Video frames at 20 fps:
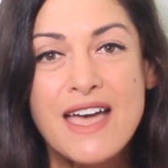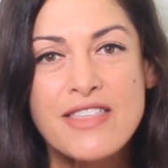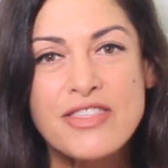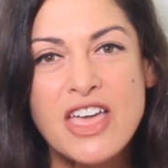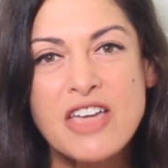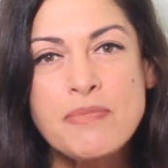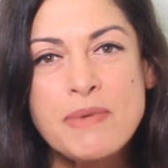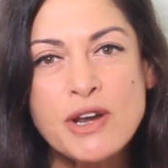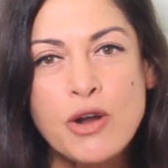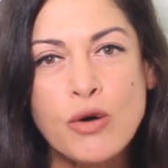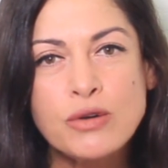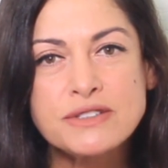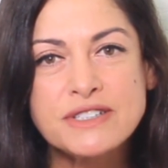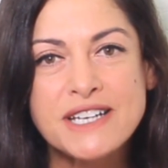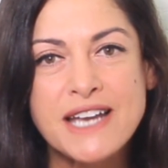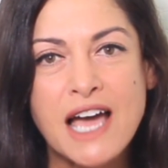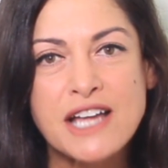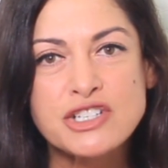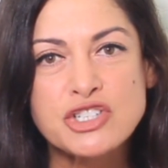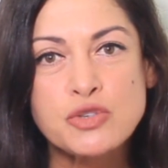They've been
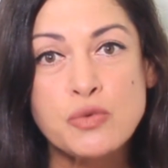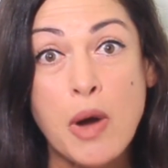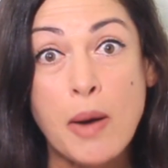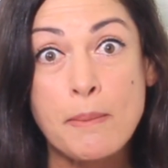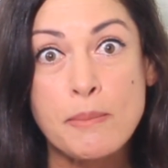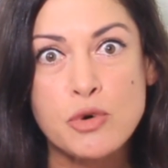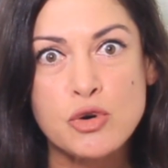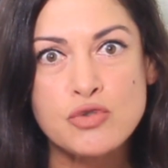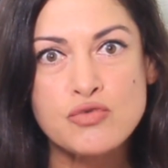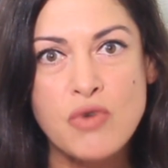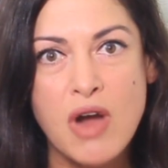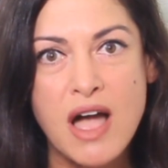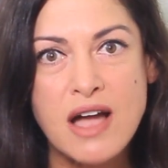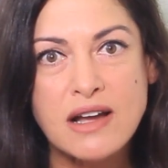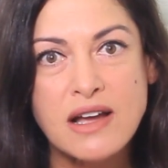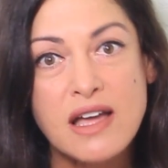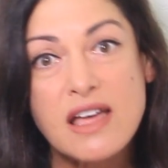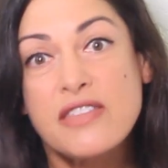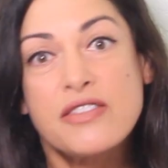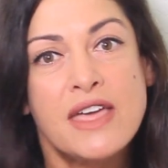holding on to a moon
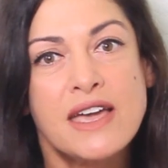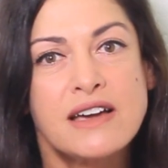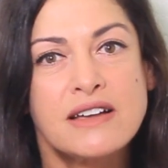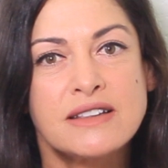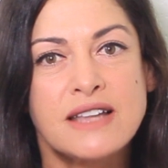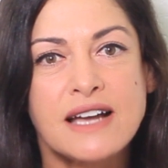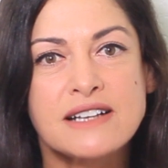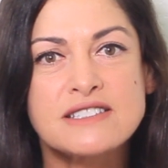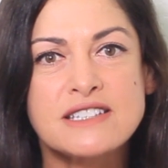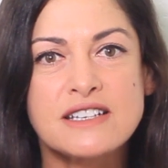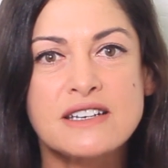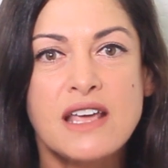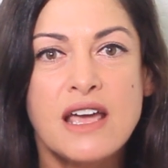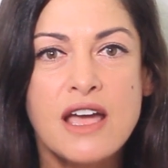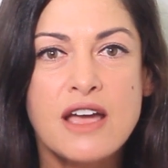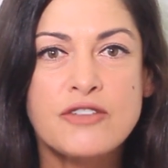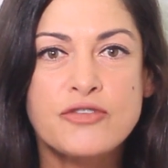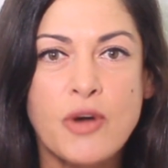rock they collected